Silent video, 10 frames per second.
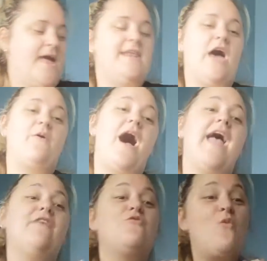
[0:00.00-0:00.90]
Now, I
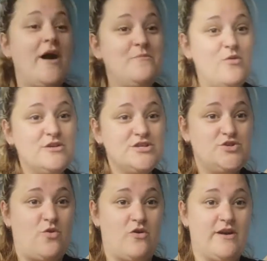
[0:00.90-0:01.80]
have one more
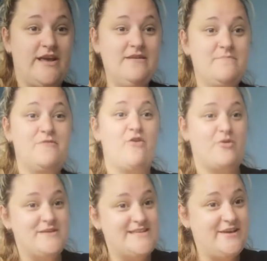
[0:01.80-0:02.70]
story before
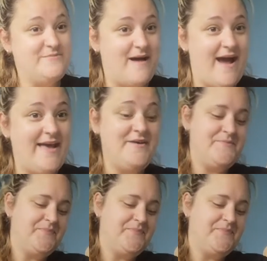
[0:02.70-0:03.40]
we say goodbye,